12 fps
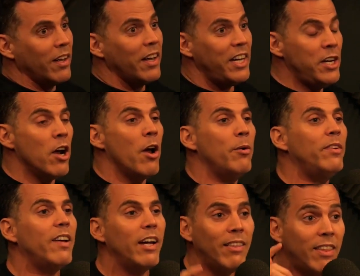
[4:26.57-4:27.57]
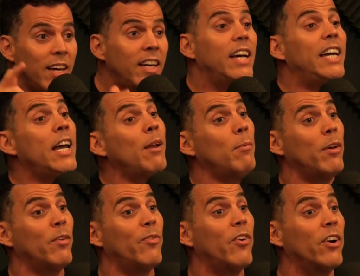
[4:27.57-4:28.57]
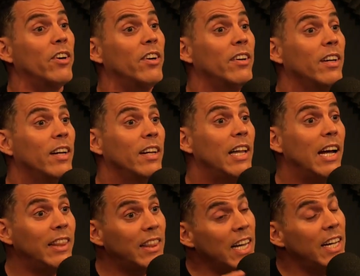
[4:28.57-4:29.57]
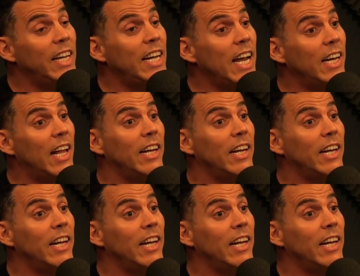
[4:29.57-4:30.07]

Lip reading: it was like, think again, motherfucker, think again.